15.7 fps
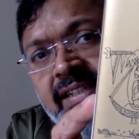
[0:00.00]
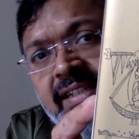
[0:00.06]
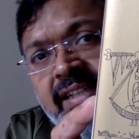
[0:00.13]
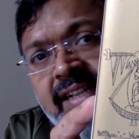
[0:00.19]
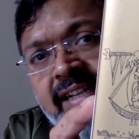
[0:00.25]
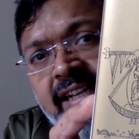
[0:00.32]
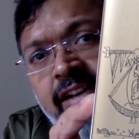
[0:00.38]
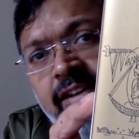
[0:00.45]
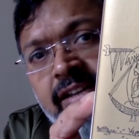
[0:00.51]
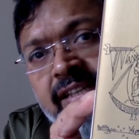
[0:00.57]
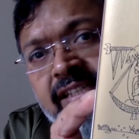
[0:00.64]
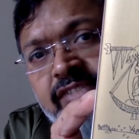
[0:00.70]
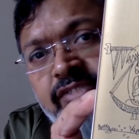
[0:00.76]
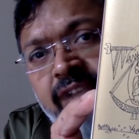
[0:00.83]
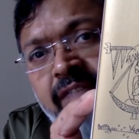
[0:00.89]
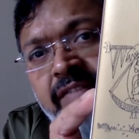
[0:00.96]
Now he's
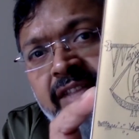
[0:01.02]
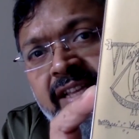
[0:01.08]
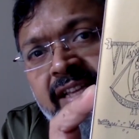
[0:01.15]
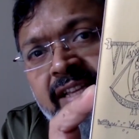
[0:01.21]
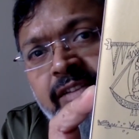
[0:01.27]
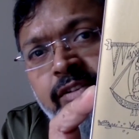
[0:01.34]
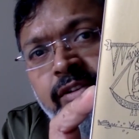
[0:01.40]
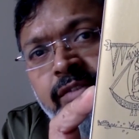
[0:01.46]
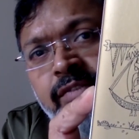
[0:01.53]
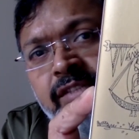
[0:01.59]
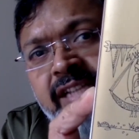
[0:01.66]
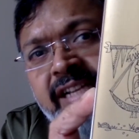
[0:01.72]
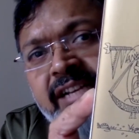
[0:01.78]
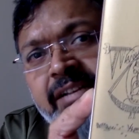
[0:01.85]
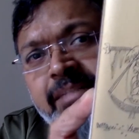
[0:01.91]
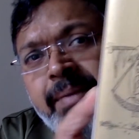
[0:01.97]
traveling, you know,
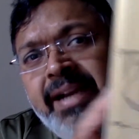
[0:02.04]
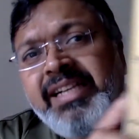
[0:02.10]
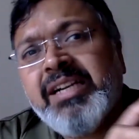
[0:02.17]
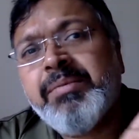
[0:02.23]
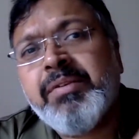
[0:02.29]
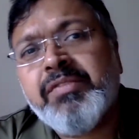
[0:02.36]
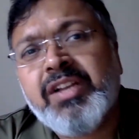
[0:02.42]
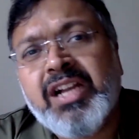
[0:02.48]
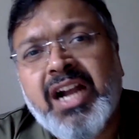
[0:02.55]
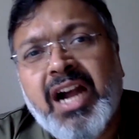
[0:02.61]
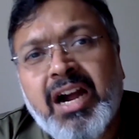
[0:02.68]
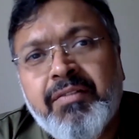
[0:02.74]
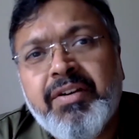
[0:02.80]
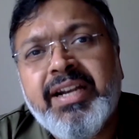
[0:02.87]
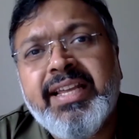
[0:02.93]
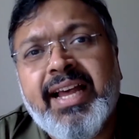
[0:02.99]
it reminded me of the
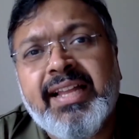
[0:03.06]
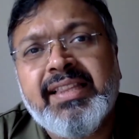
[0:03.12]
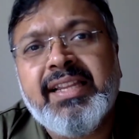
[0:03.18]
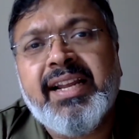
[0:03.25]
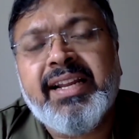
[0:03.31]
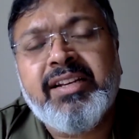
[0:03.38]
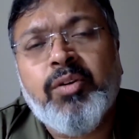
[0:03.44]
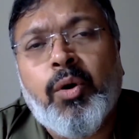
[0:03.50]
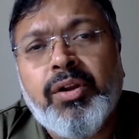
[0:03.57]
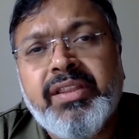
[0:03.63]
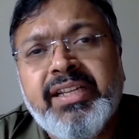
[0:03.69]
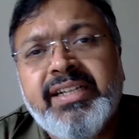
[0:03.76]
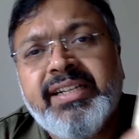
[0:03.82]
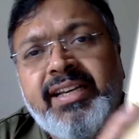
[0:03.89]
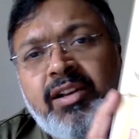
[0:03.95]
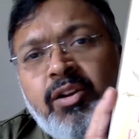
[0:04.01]
Kavad Yatra in North
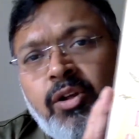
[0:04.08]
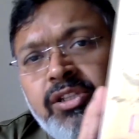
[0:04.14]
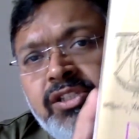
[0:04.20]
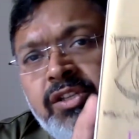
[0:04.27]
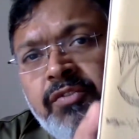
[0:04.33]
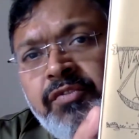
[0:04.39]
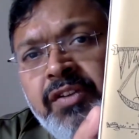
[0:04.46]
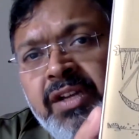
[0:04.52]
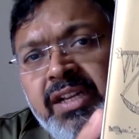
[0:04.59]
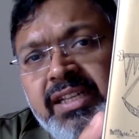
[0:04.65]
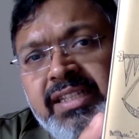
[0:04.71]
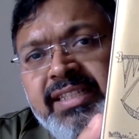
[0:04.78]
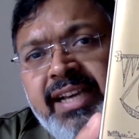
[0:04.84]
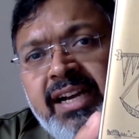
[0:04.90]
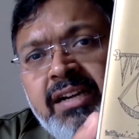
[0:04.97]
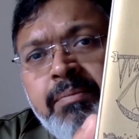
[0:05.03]
India. Lots of
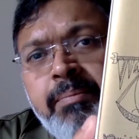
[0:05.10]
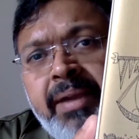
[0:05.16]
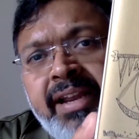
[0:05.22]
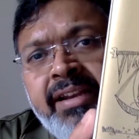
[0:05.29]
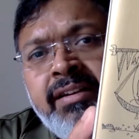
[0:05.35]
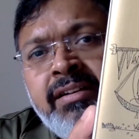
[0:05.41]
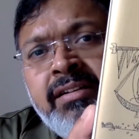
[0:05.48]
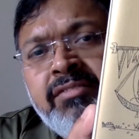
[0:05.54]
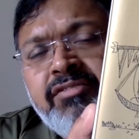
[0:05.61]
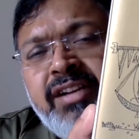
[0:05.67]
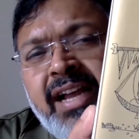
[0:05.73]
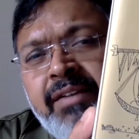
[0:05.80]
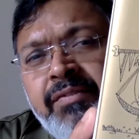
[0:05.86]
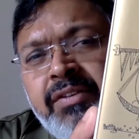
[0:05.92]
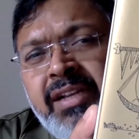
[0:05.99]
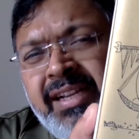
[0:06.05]
young men
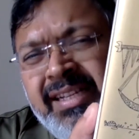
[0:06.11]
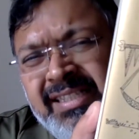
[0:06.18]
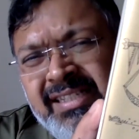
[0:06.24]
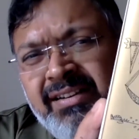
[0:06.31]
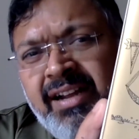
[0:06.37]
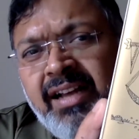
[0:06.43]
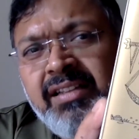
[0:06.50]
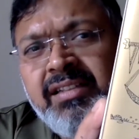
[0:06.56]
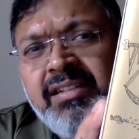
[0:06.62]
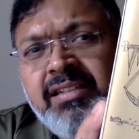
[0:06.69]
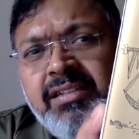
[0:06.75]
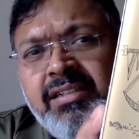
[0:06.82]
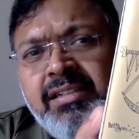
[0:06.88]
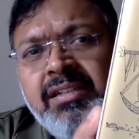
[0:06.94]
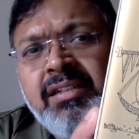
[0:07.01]
travel, and it's rather